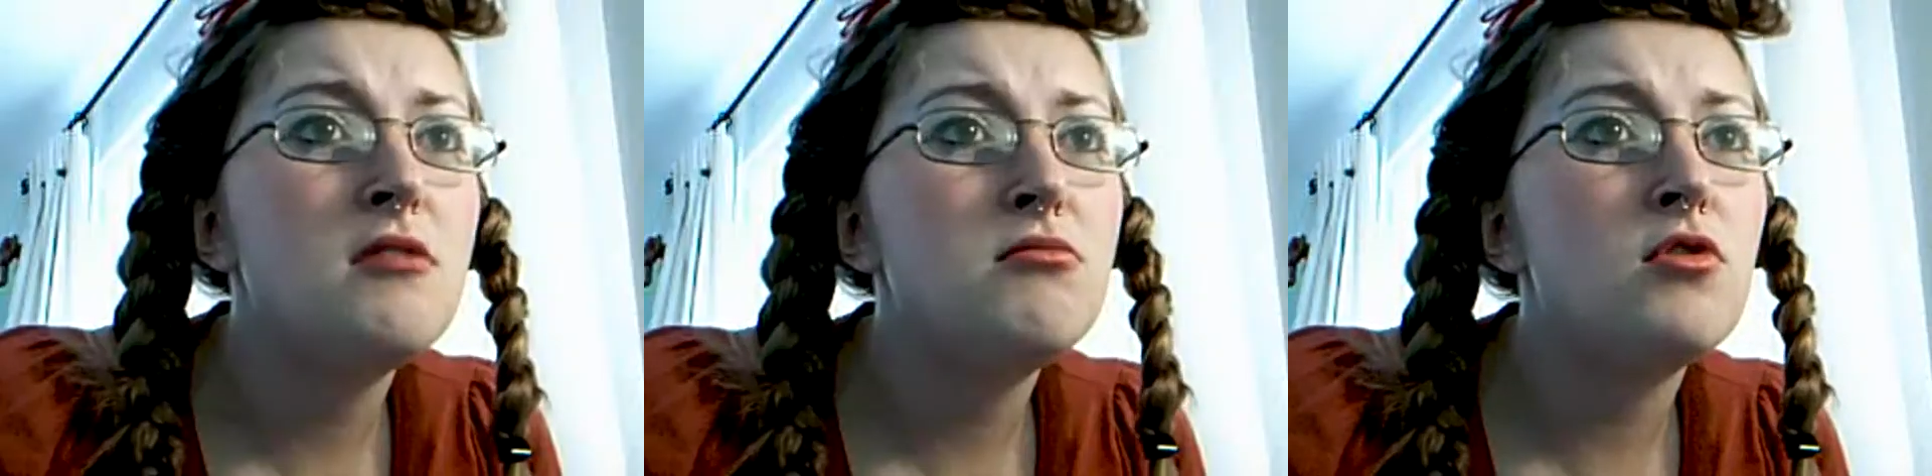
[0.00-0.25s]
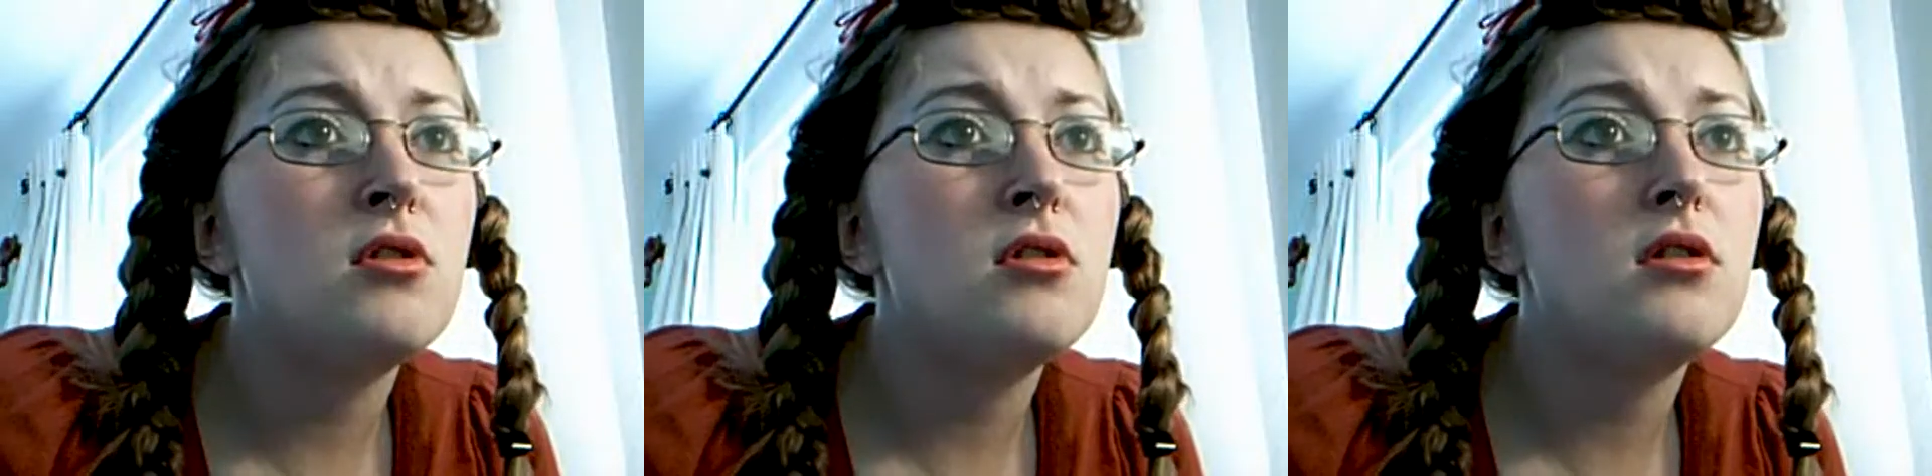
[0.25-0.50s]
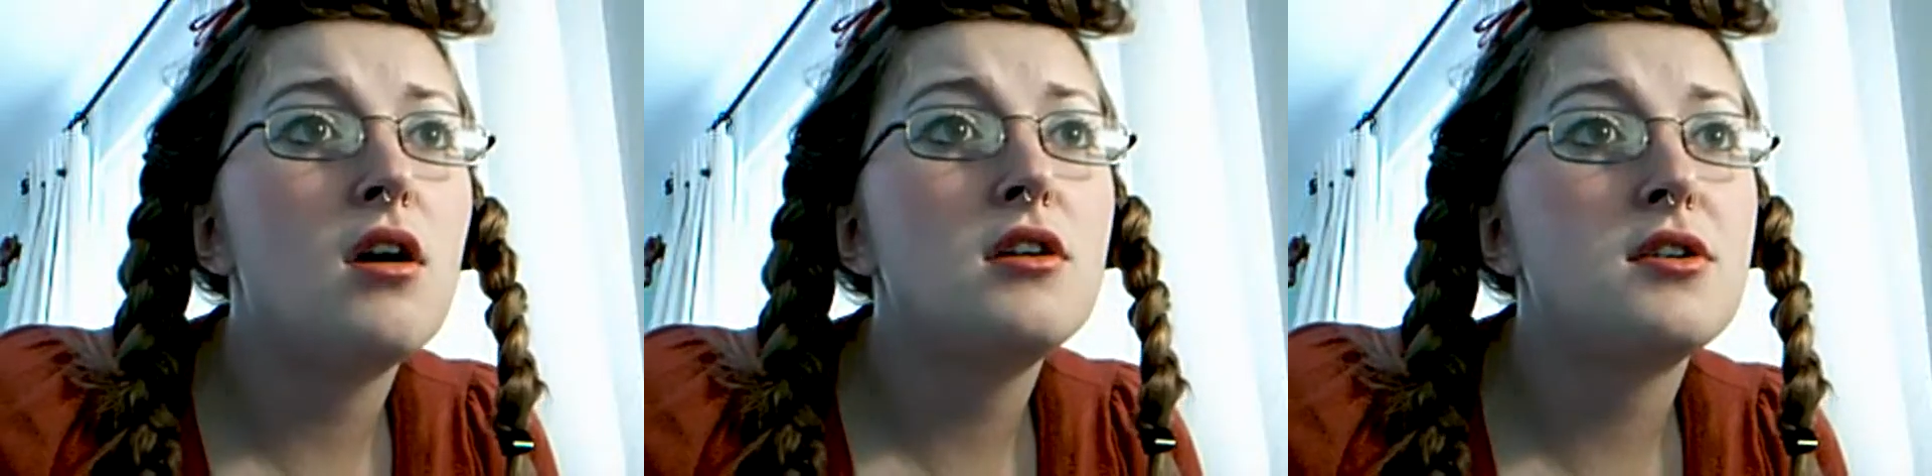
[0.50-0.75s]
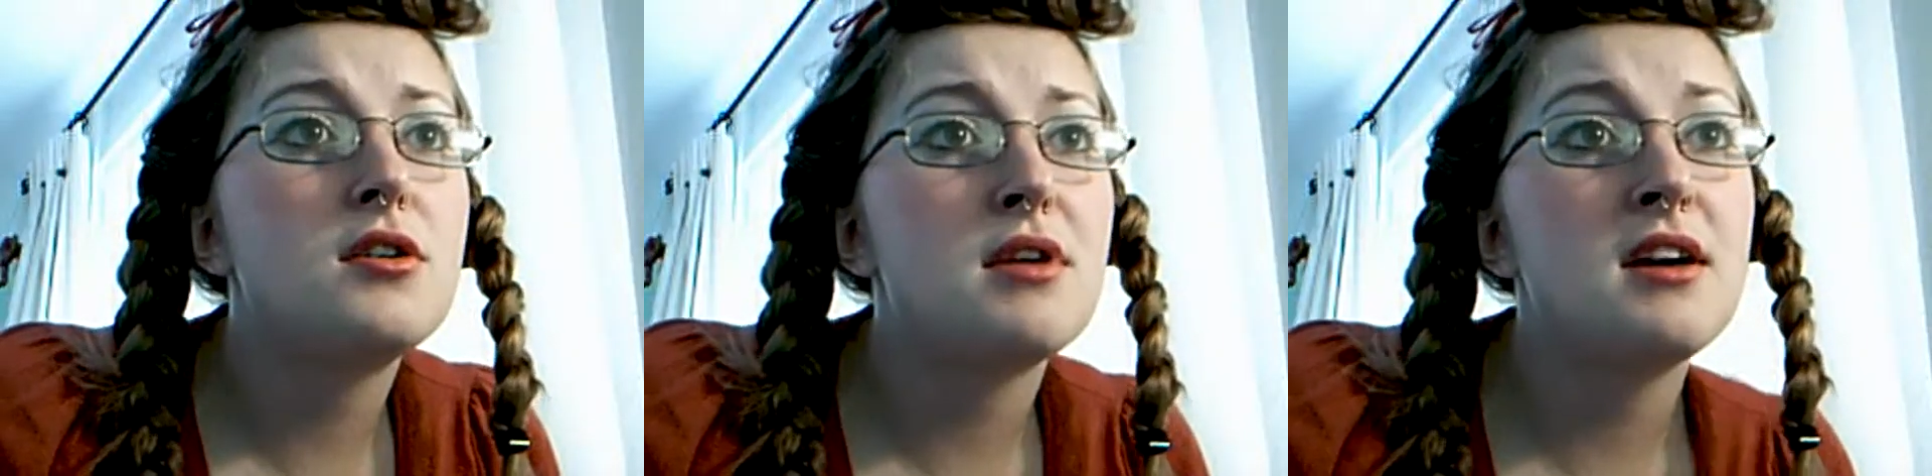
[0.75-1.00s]
No, I
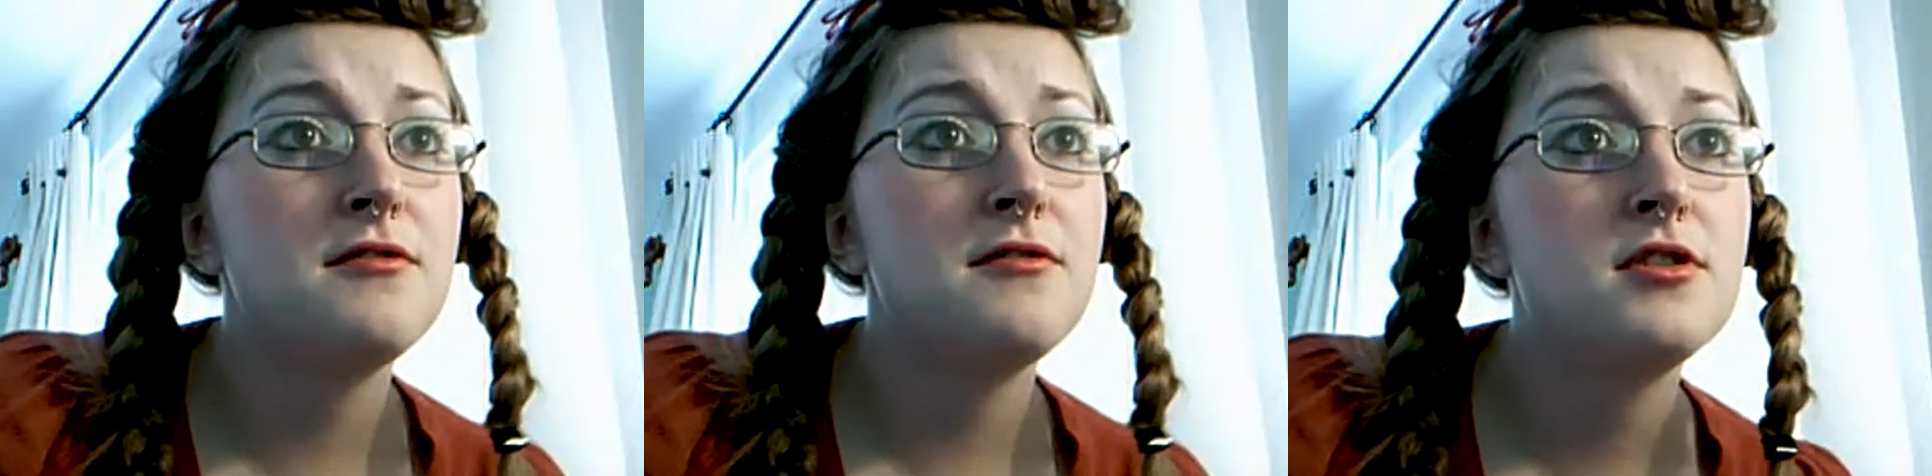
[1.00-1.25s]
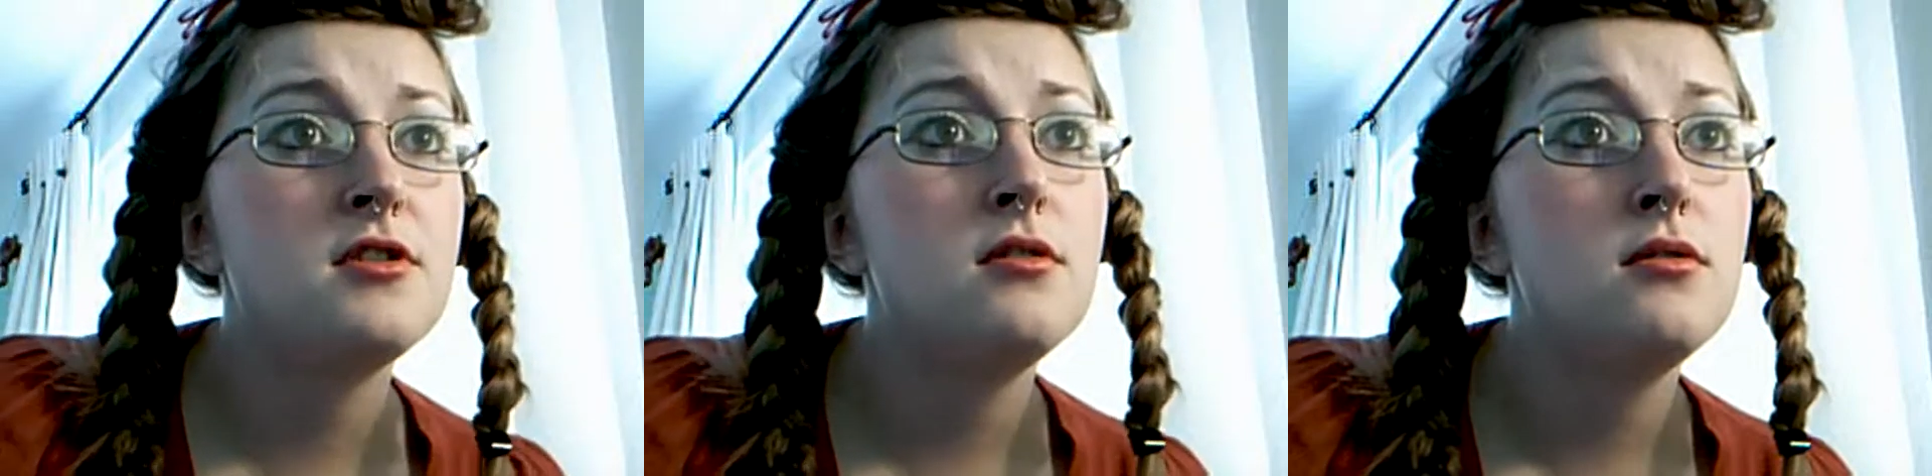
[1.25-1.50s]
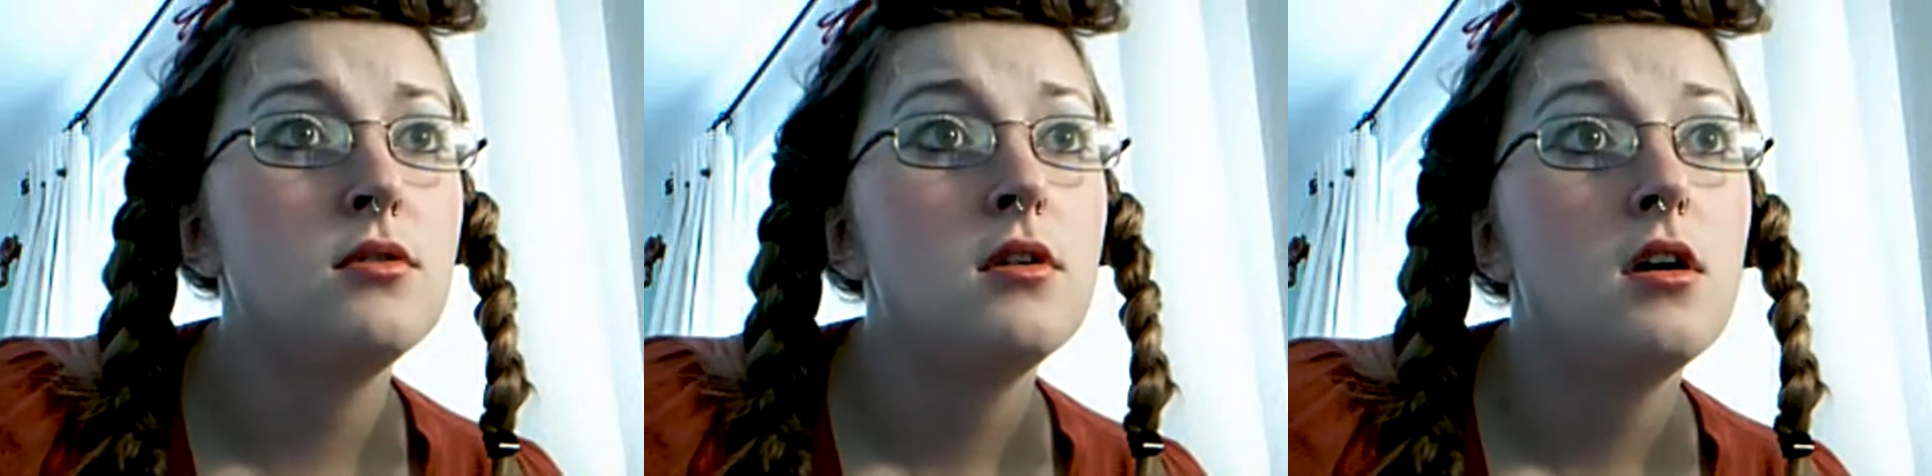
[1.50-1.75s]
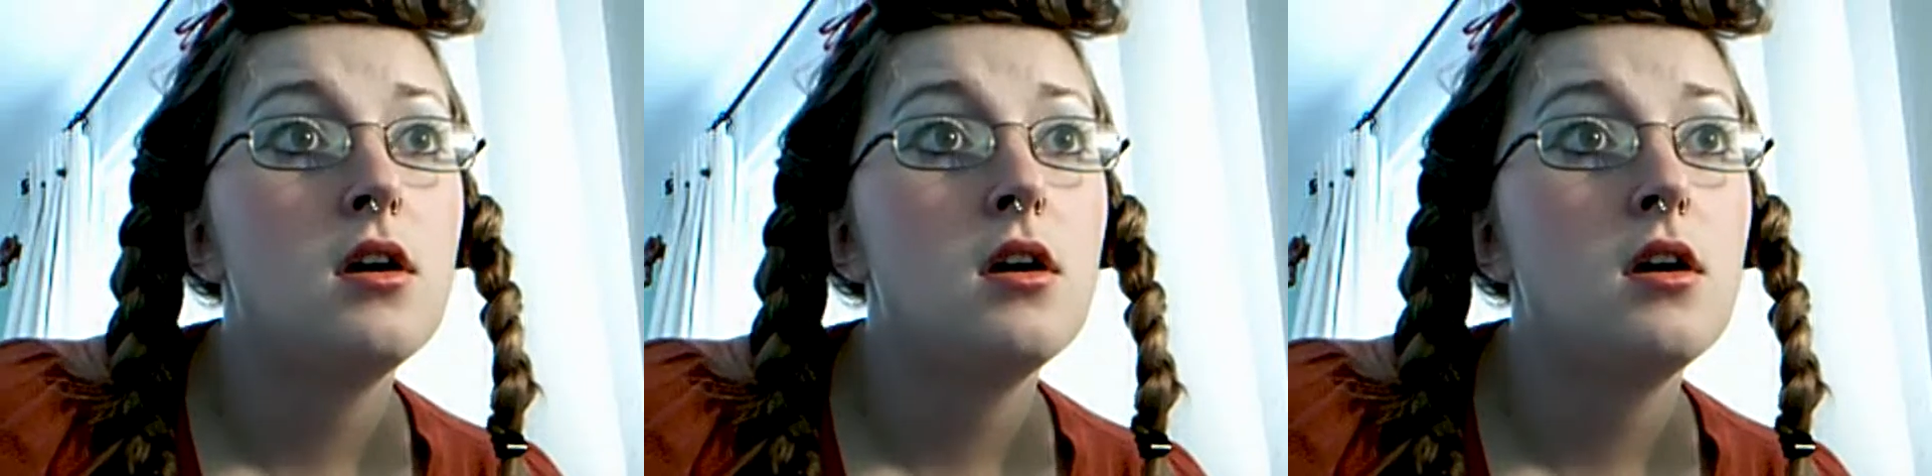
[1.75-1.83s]
don't have to.